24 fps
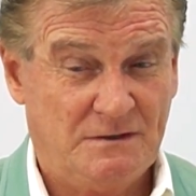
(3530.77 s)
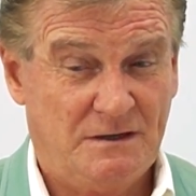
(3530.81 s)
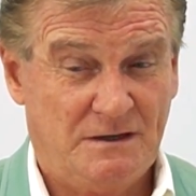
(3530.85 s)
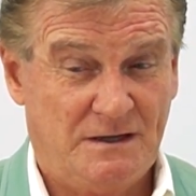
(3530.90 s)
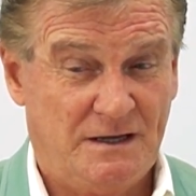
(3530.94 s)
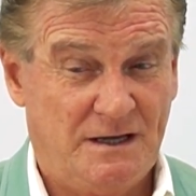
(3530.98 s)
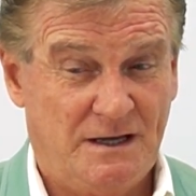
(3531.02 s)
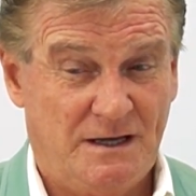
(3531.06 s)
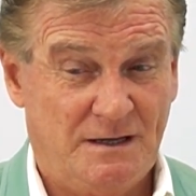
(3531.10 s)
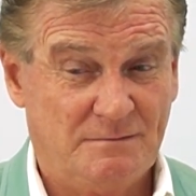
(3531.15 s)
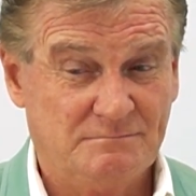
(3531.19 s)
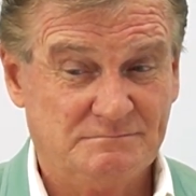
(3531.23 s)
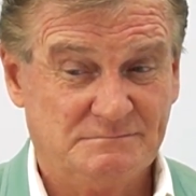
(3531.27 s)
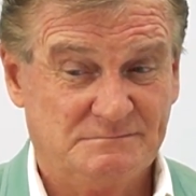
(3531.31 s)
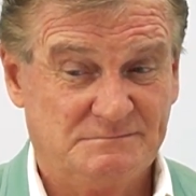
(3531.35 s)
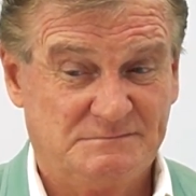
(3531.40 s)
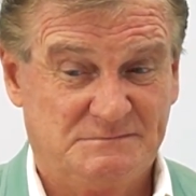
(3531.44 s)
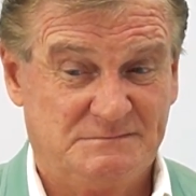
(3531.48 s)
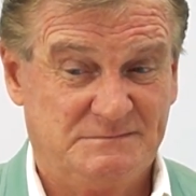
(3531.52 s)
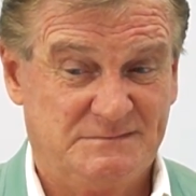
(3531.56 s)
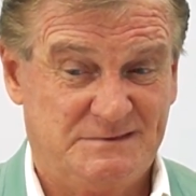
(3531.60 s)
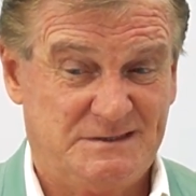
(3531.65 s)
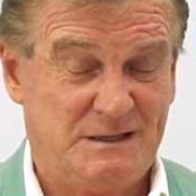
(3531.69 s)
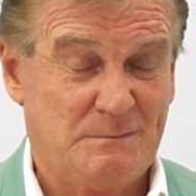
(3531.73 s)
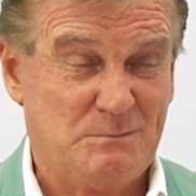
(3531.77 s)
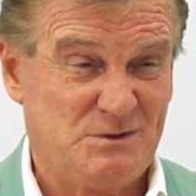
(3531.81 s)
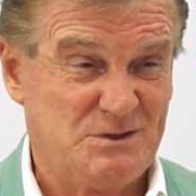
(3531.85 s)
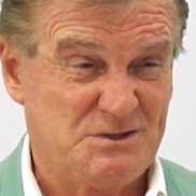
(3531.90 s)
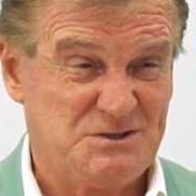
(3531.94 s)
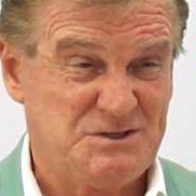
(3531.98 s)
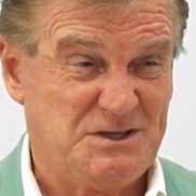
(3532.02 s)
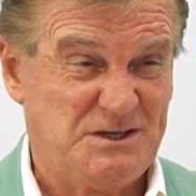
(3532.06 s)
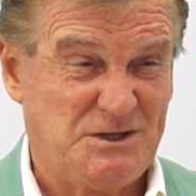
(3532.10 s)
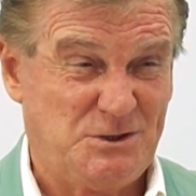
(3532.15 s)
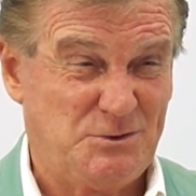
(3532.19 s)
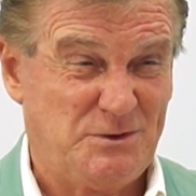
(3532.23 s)
Um, come on the
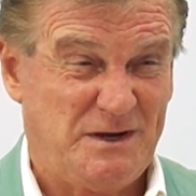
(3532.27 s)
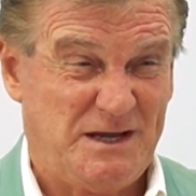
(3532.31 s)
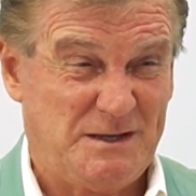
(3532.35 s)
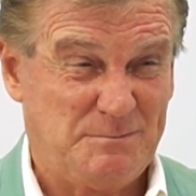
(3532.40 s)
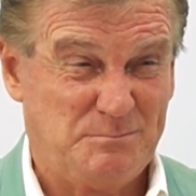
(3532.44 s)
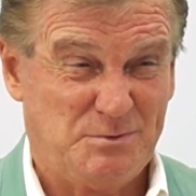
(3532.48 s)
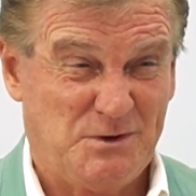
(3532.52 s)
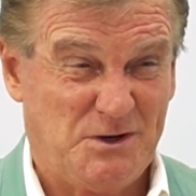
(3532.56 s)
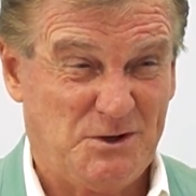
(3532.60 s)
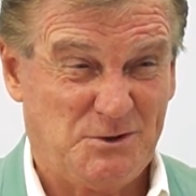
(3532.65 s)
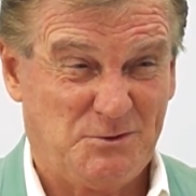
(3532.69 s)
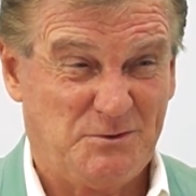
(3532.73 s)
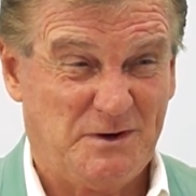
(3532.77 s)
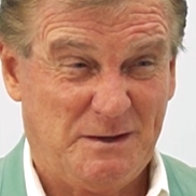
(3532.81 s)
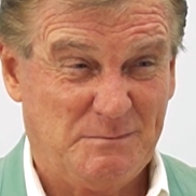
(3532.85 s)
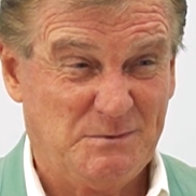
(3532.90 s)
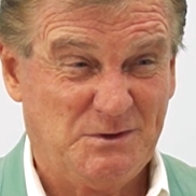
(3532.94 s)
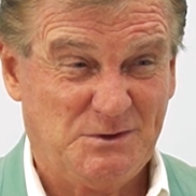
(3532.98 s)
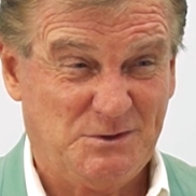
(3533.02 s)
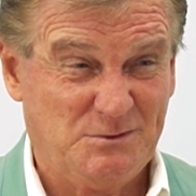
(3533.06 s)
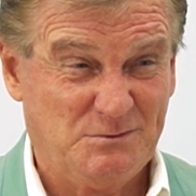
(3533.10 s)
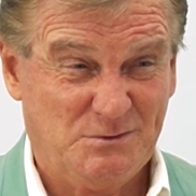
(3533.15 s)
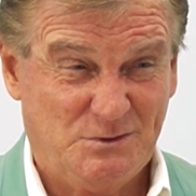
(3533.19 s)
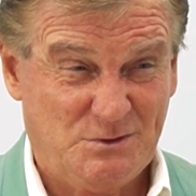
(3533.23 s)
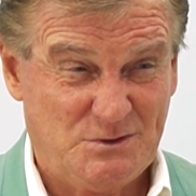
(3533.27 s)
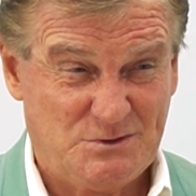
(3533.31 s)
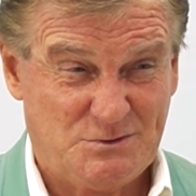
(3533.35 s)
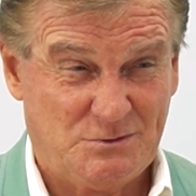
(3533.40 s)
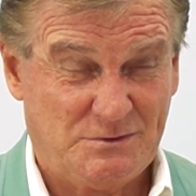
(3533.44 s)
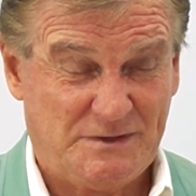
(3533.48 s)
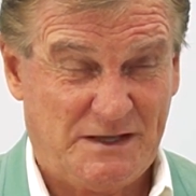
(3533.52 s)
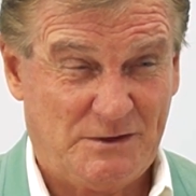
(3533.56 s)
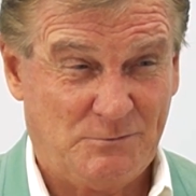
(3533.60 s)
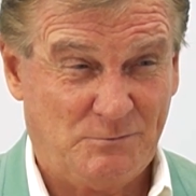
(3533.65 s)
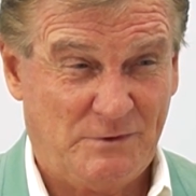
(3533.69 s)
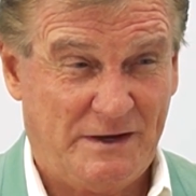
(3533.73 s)
Jenny Craig program and you'll lose
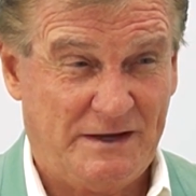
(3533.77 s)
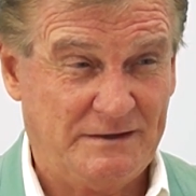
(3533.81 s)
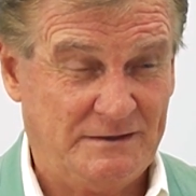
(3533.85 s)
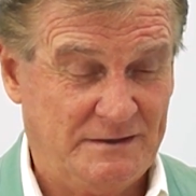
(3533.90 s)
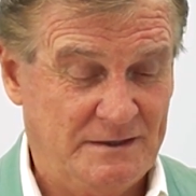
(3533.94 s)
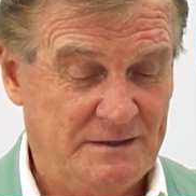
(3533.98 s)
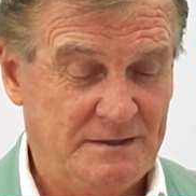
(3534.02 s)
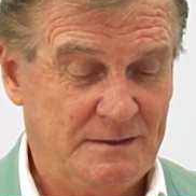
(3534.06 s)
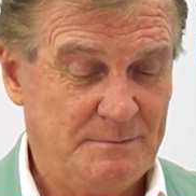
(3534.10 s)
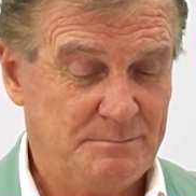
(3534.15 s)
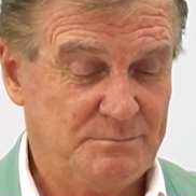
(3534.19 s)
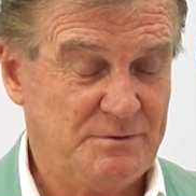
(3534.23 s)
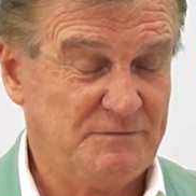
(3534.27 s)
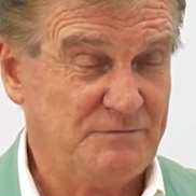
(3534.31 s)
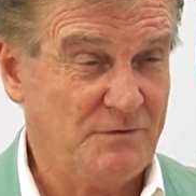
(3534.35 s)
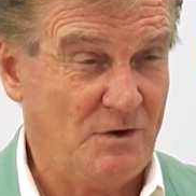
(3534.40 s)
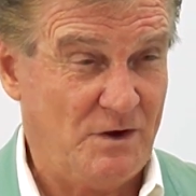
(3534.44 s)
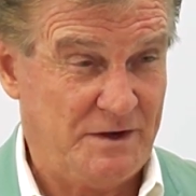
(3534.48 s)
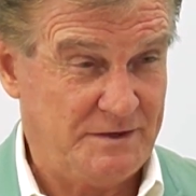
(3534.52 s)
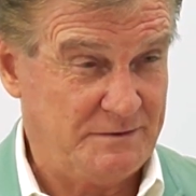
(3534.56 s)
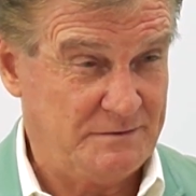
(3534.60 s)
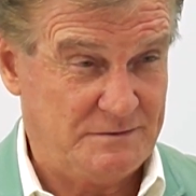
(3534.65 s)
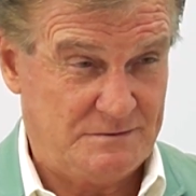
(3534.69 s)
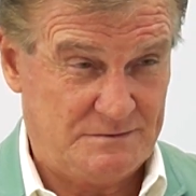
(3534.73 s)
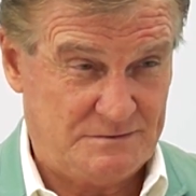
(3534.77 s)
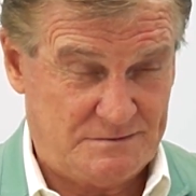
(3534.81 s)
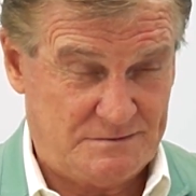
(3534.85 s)
all that weight. Provide